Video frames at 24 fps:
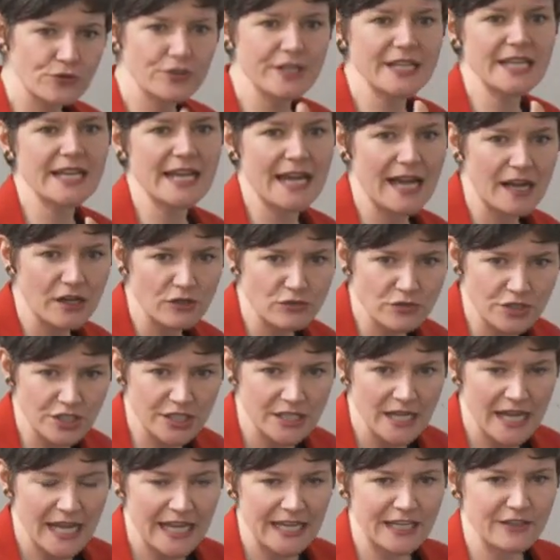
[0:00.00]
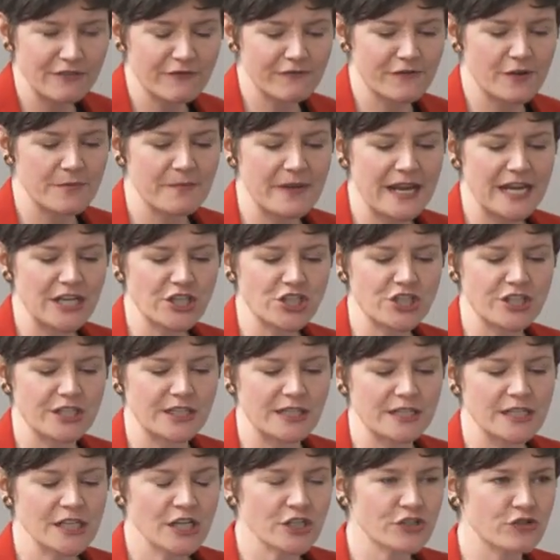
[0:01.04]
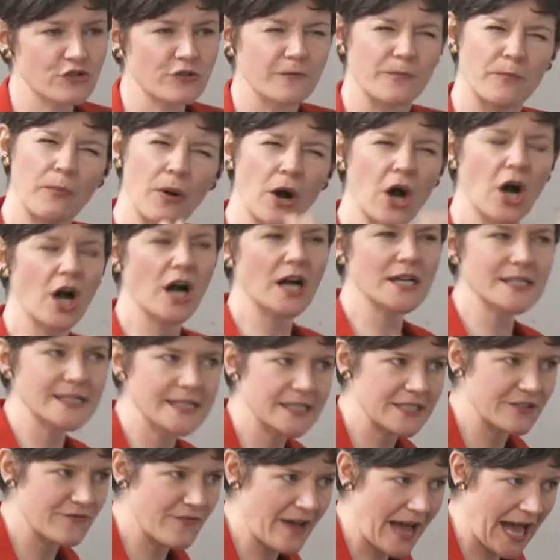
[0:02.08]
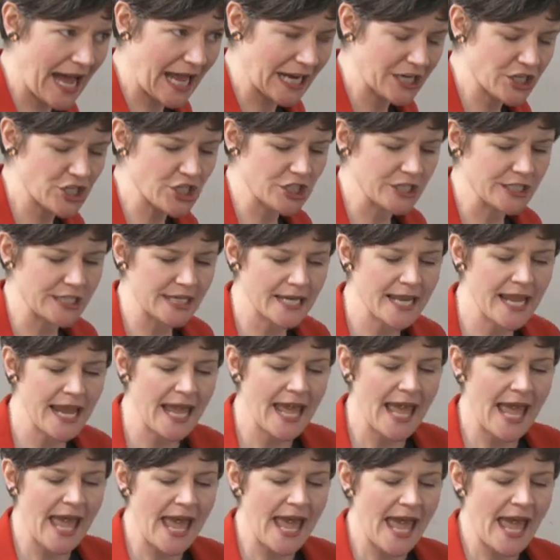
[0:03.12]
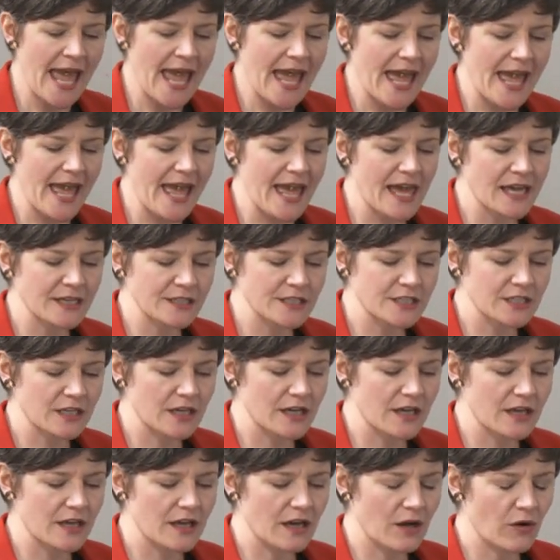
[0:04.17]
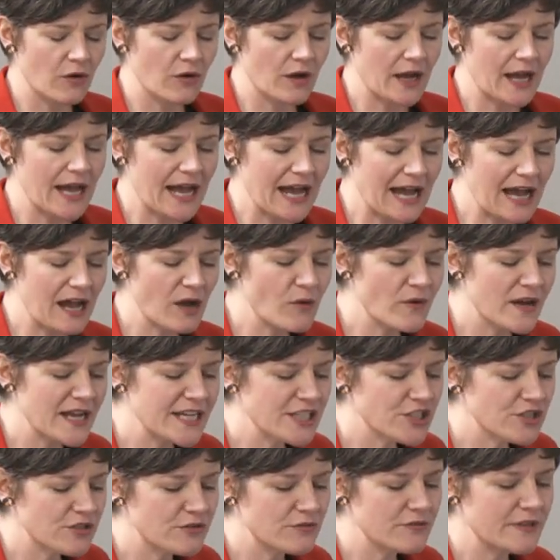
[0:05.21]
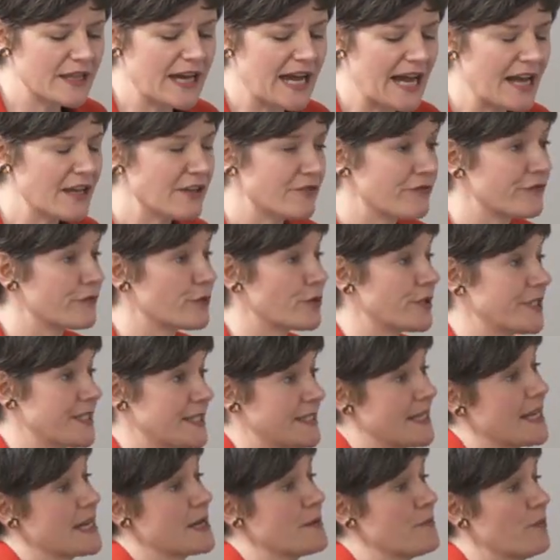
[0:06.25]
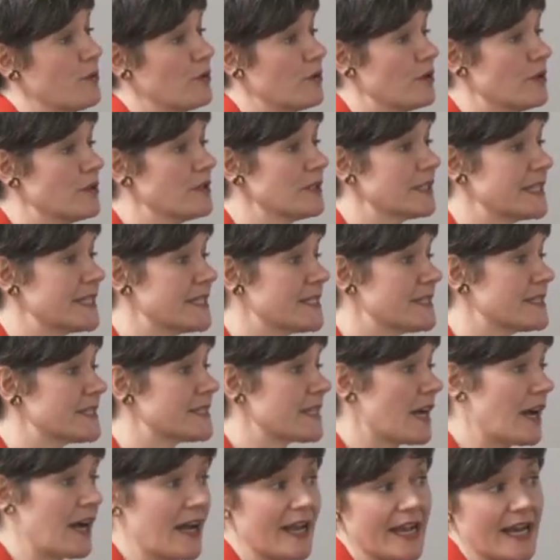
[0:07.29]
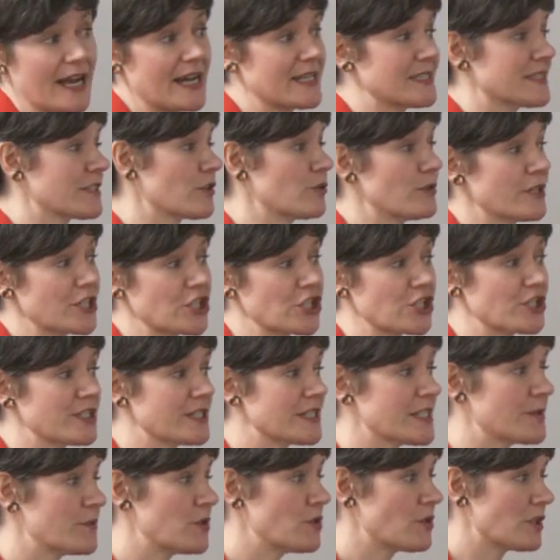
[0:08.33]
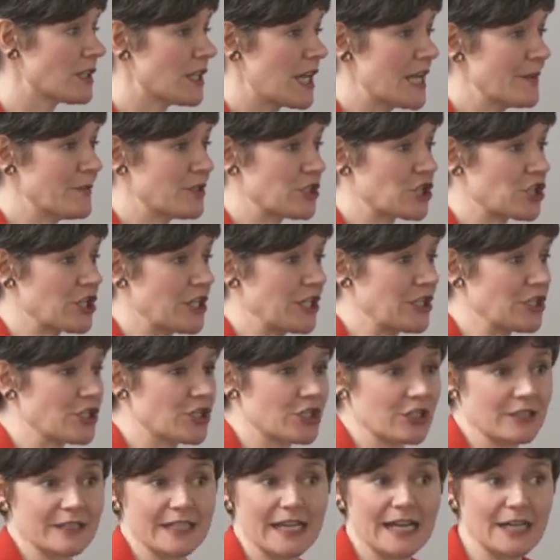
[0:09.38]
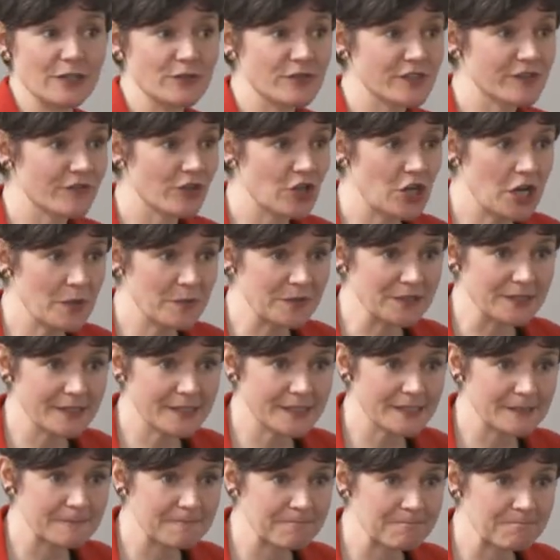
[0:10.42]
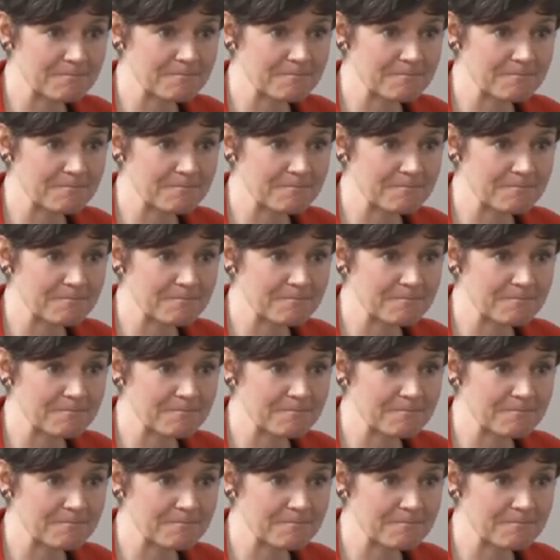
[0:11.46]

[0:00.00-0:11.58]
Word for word: putting out information, sort of positive action. And how I do that, for example, is I ask questions about climate change in the House of Commons.